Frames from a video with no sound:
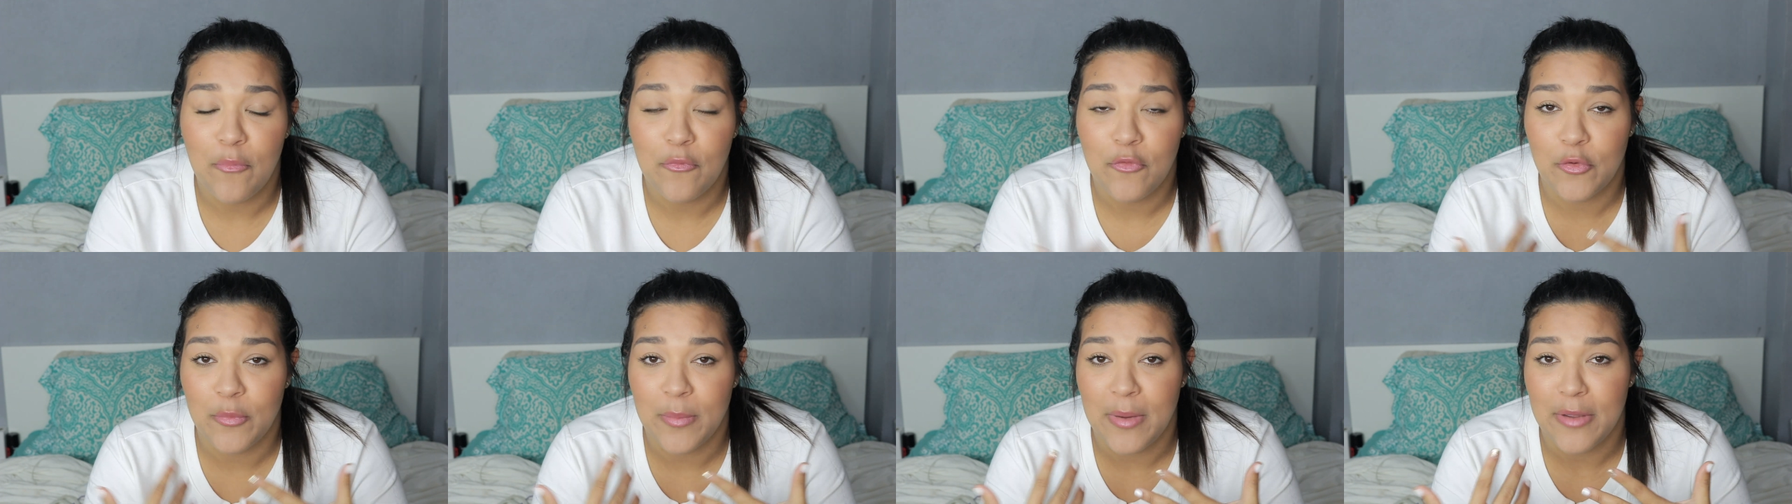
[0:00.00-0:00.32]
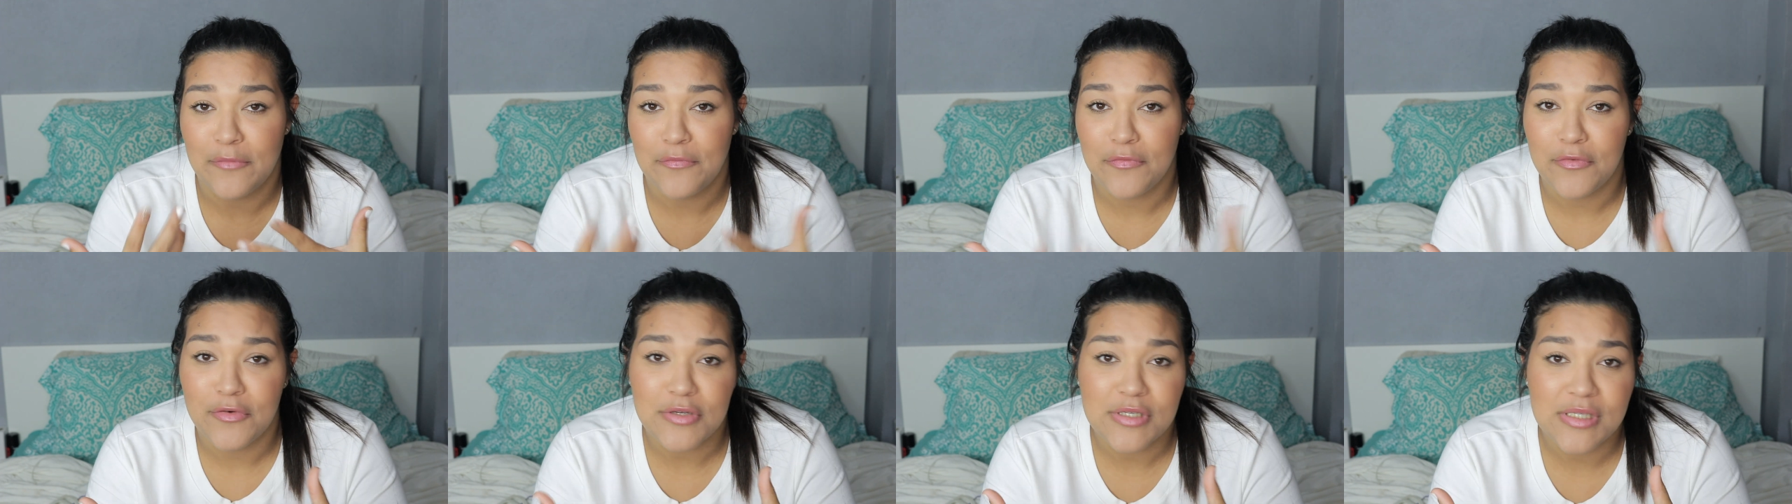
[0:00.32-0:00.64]
for
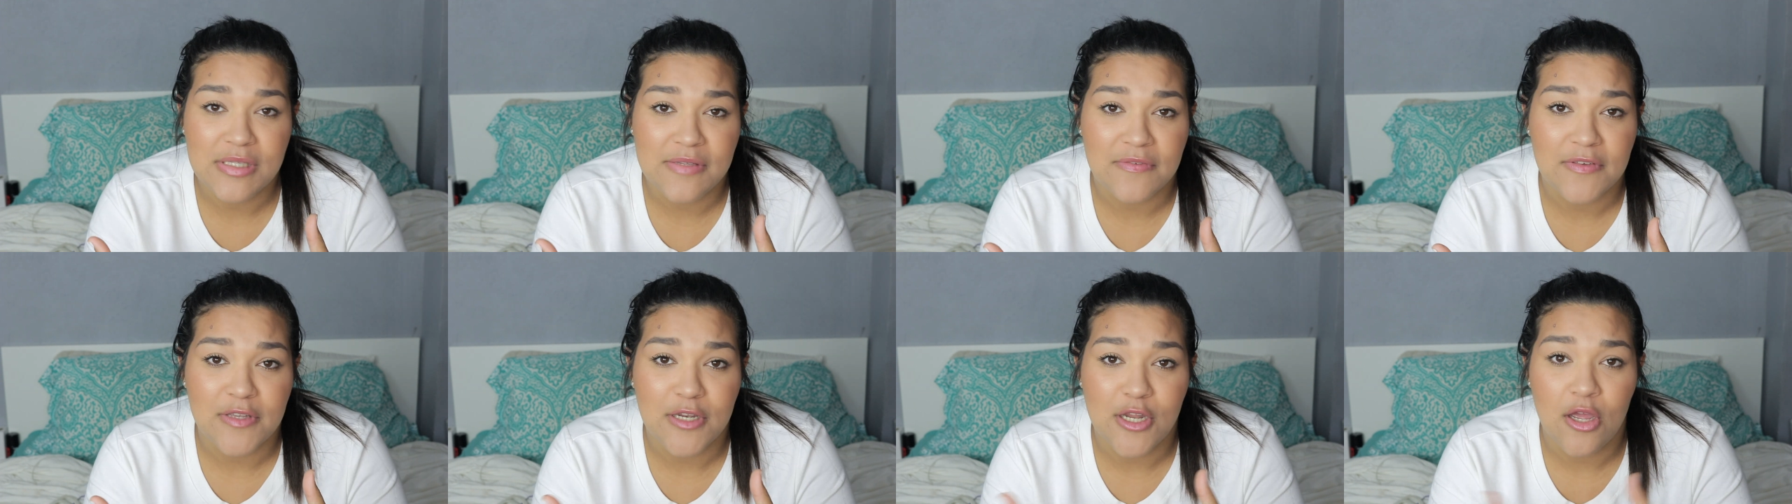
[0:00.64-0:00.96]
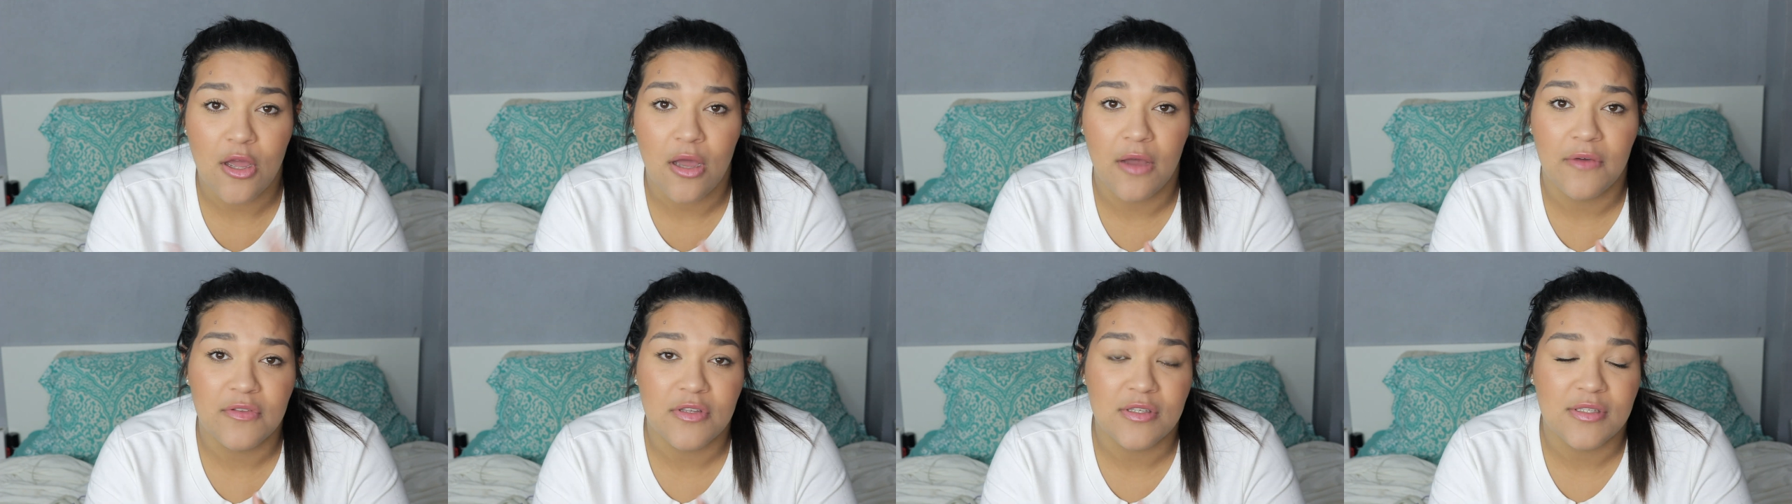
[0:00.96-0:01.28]
my first
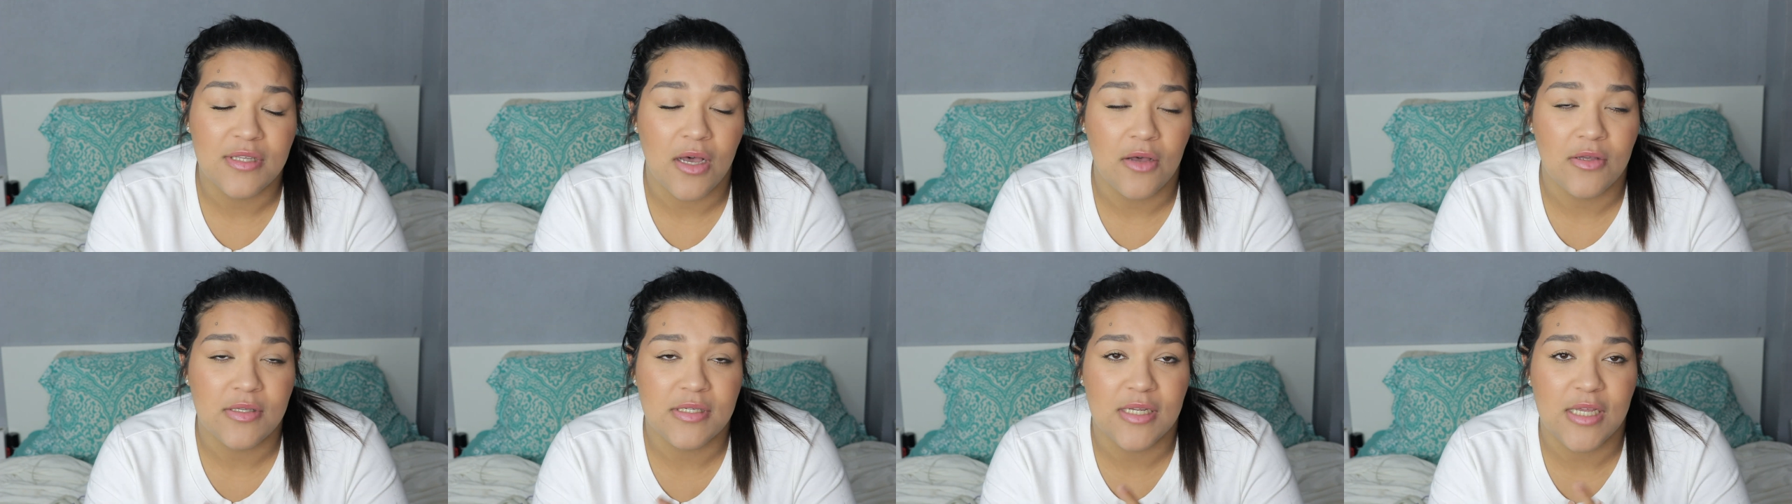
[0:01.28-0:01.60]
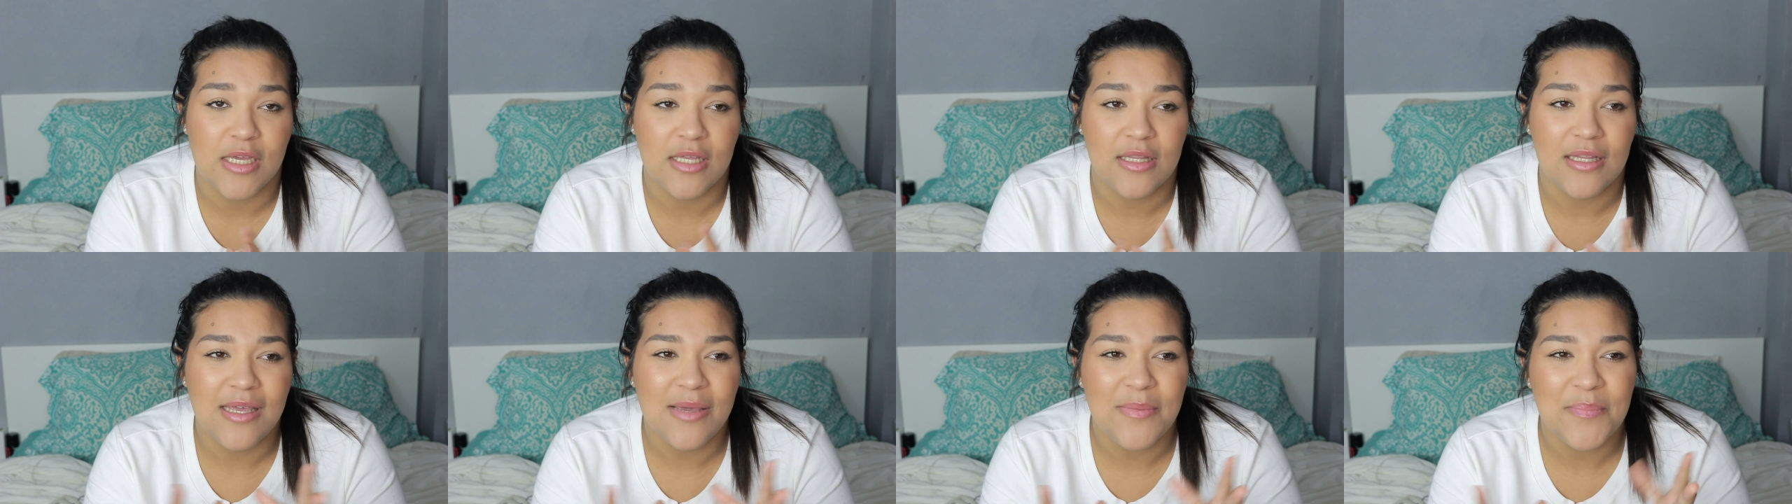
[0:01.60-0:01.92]
video of
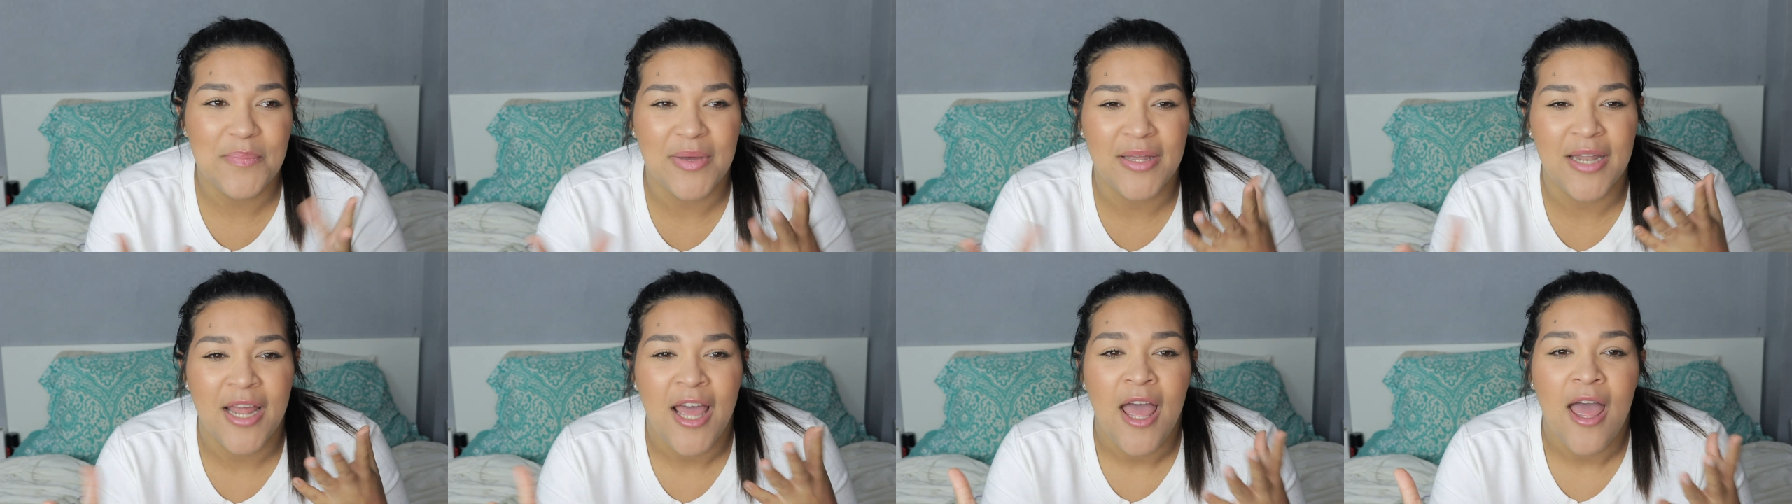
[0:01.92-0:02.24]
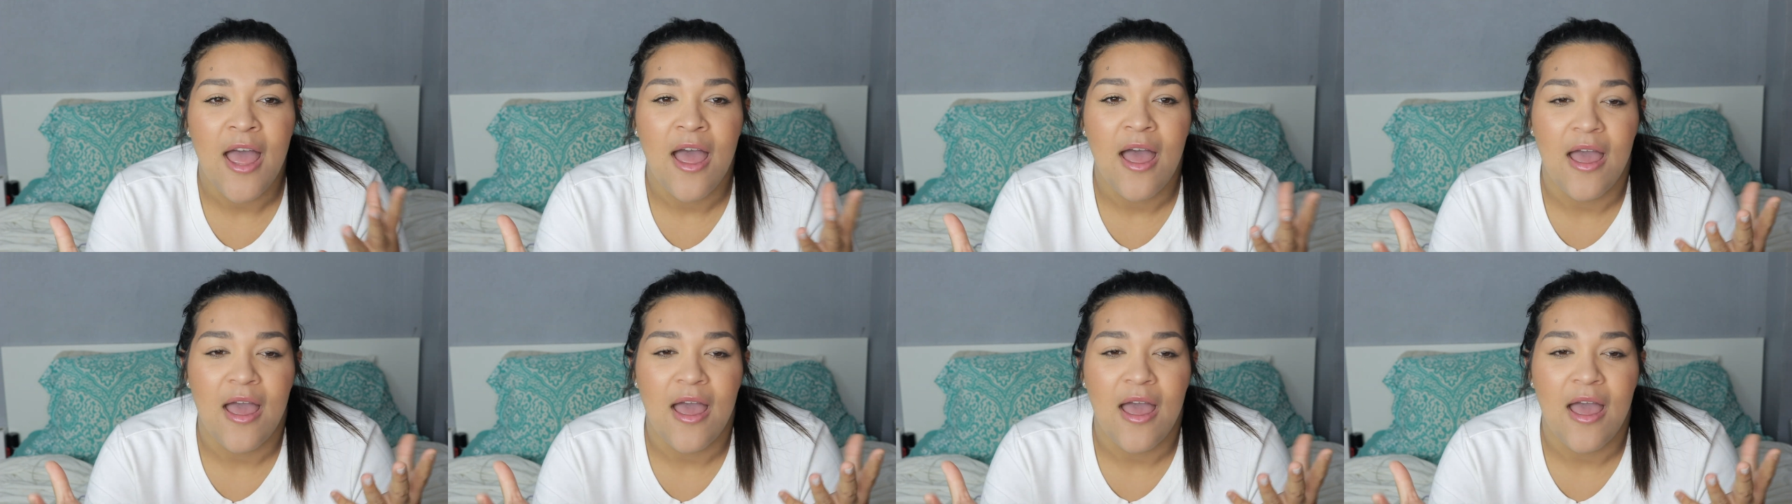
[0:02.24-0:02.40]
2018, but